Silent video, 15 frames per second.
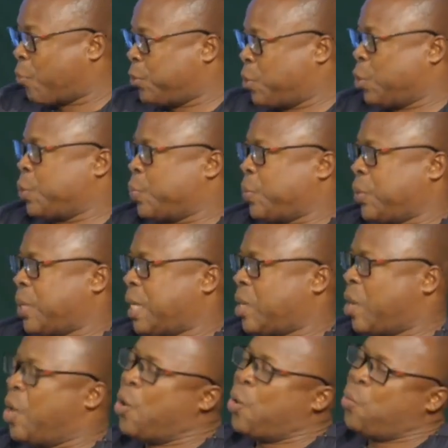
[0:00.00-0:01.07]
those
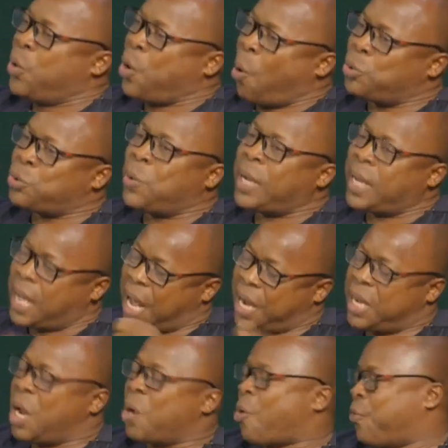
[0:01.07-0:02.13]
products. We also
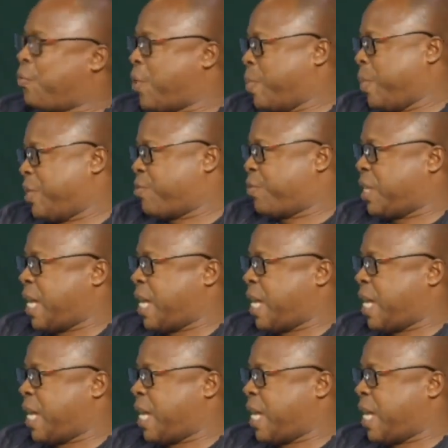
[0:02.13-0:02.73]
carry out confirmatory